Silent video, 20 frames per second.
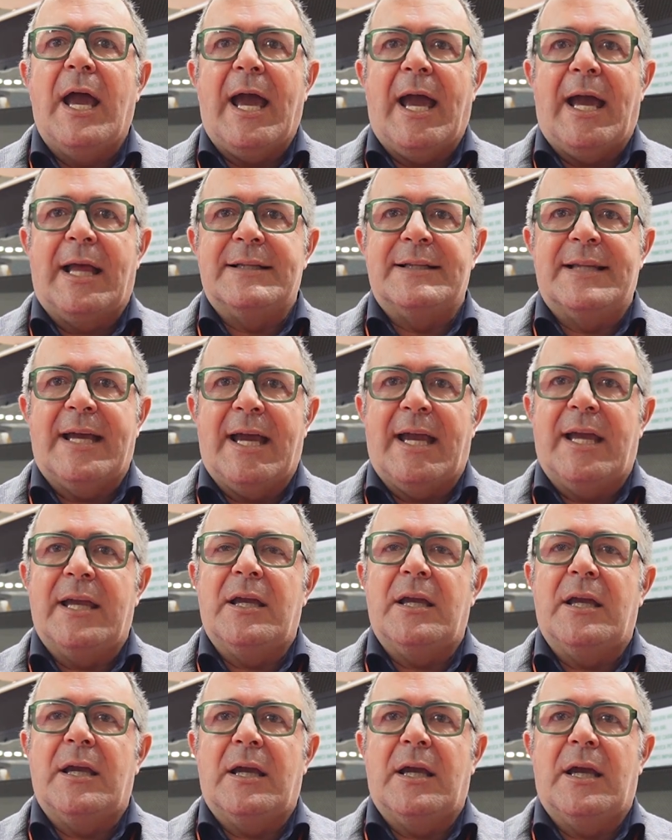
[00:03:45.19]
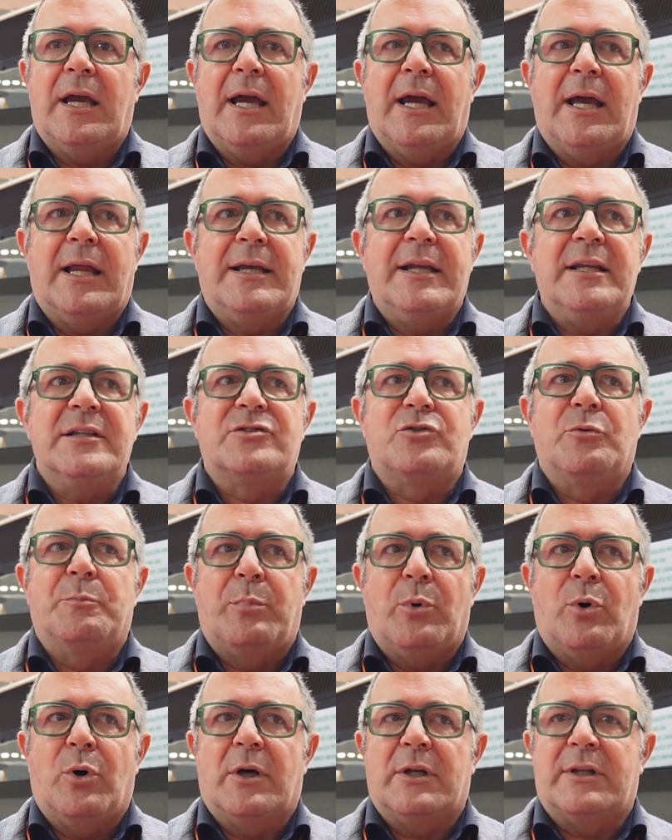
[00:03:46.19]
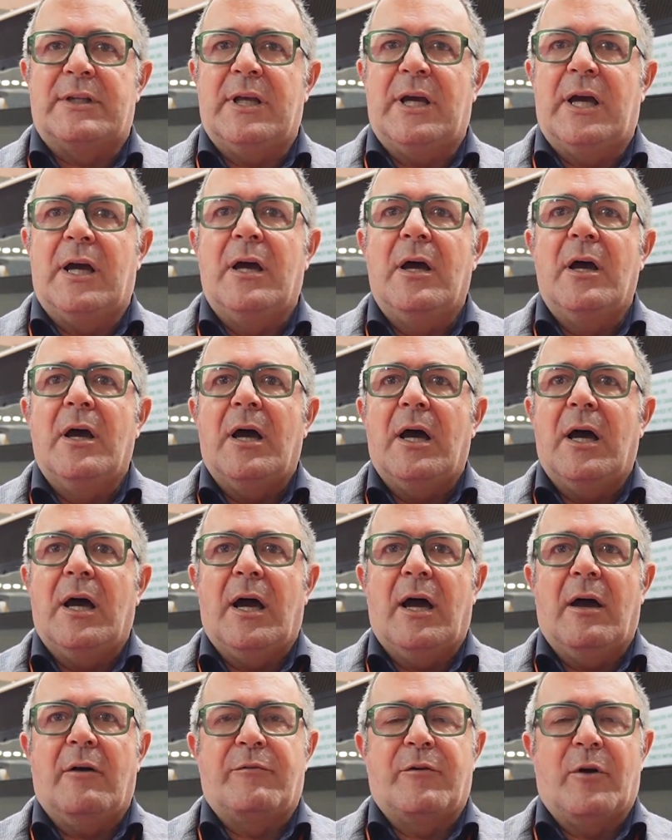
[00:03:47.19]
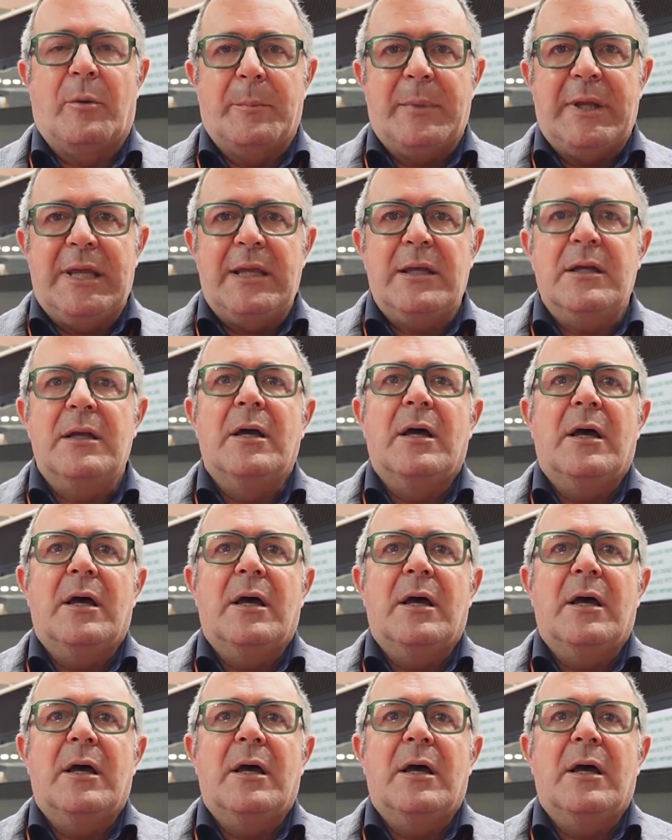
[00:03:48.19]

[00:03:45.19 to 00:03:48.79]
and they need support from me.